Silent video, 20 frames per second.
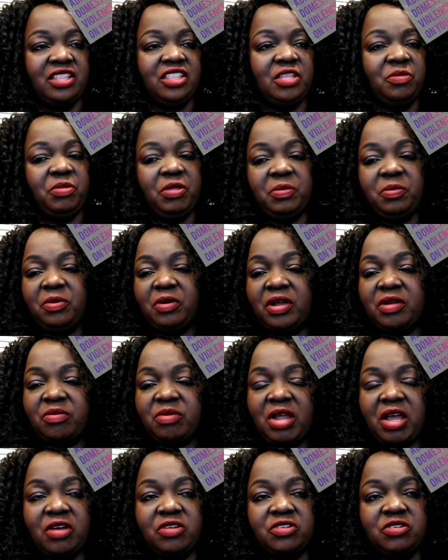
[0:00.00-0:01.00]
The people
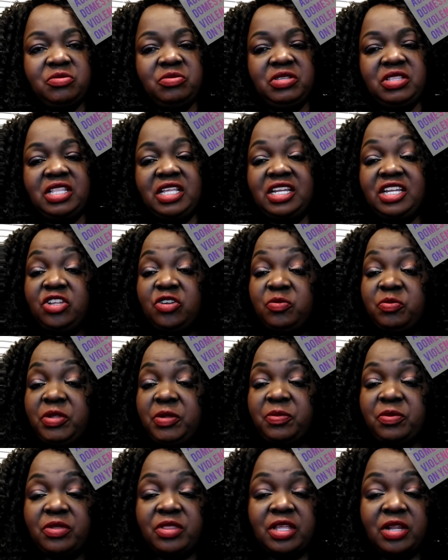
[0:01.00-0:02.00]
around me, the new
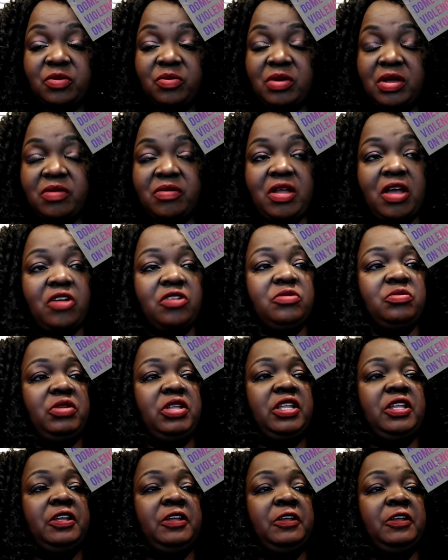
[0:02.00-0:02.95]
people that were around me,